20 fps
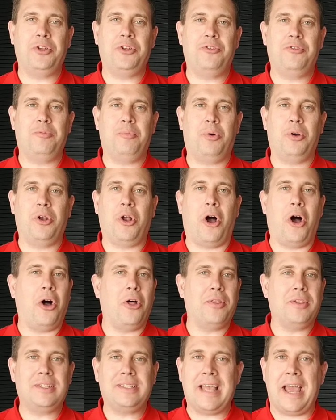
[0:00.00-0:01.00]
when you've put
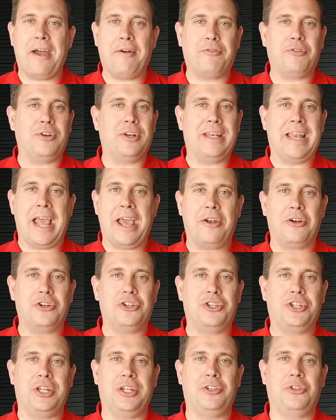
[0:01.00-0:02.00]
all this effort and
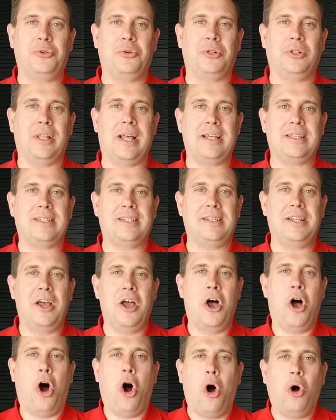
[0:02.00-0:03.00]
energy into a lesson
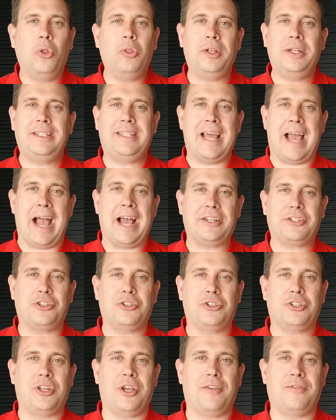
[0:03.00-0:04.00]
only to ask
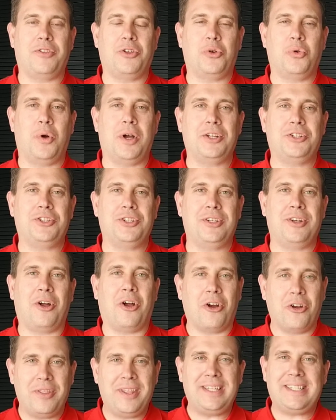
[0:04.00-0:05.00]
yourself the question,
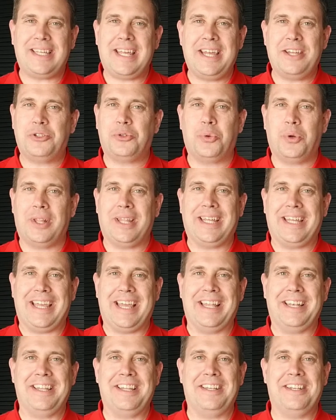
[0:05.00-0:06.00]
are these kids really
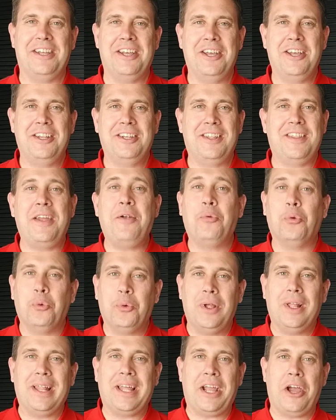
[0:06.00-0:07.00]
getting it? Do they
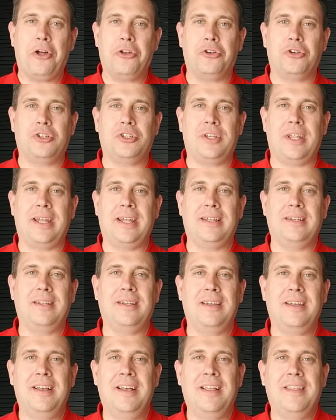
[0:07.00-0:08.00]
really
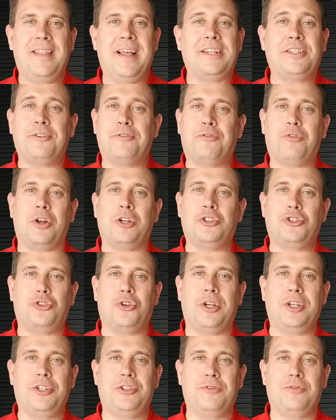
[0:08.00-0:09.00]
understand? That's a
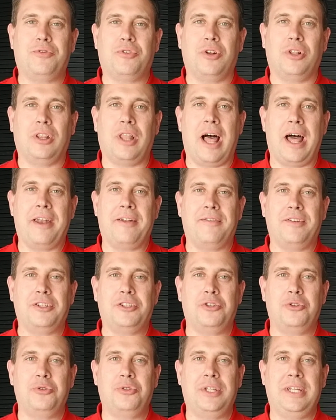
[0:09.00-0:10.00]
frustration for a lot of
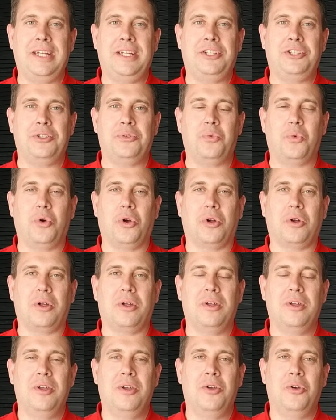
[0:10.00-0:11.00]
us who teach and
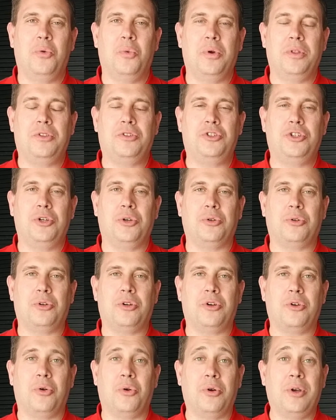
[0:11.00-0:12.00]
work with
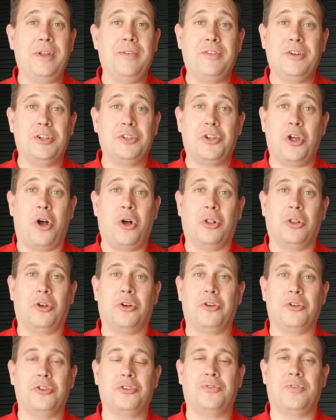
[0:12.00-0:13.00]
children or even adult
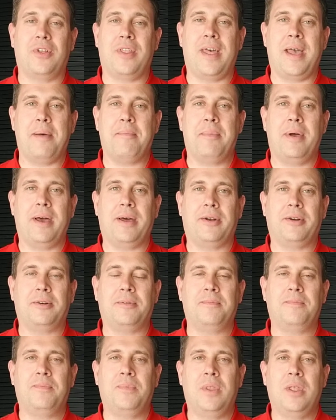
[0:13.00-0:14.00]
learners for that matter.